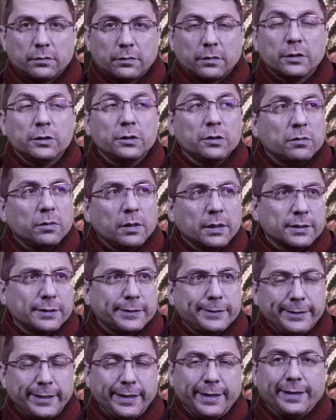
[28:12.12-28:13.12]
you will
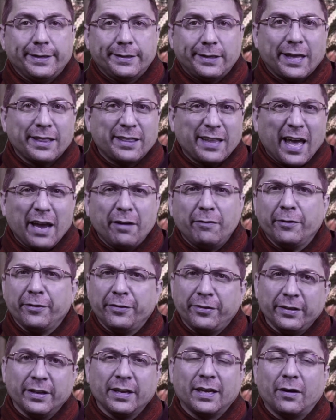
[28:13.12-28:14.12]
see that
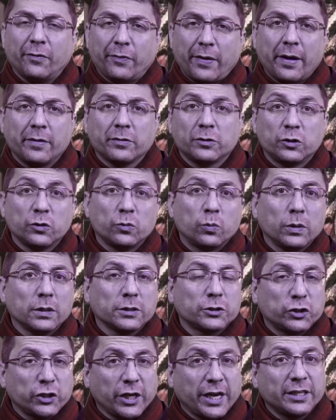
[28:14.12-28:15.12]
everything around you
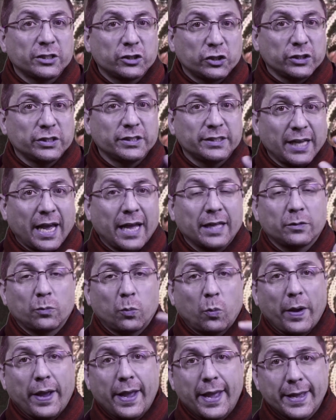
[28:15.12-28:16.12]
will change in that
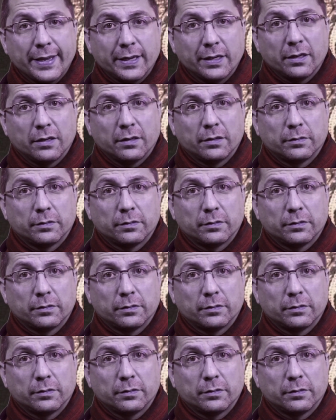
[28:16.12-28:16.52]
way.